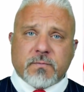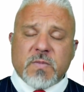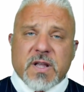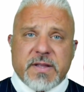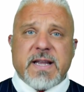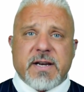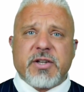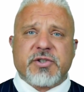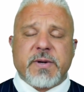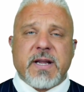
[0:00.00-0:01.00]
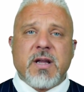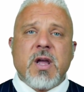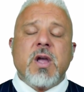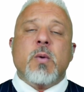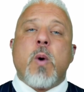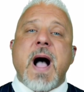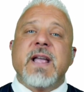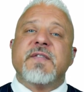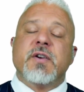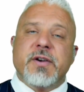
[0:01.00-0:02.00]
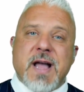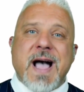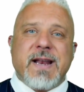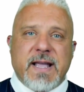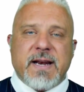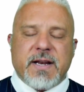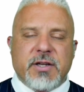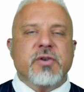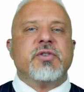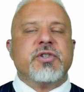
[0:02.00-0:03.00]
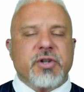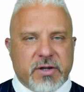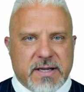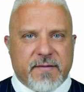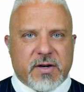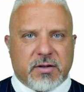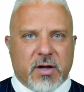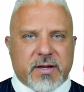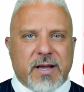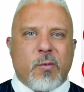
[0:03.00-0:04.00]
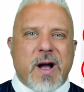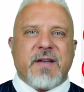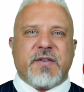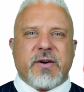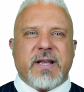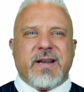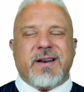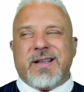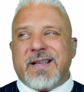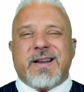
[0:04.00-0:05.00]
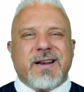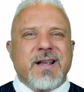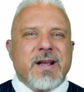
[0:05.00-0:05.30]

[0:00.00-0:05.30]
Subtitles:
the industry, why if you're not in it, you should give it a look, and why if you're in it,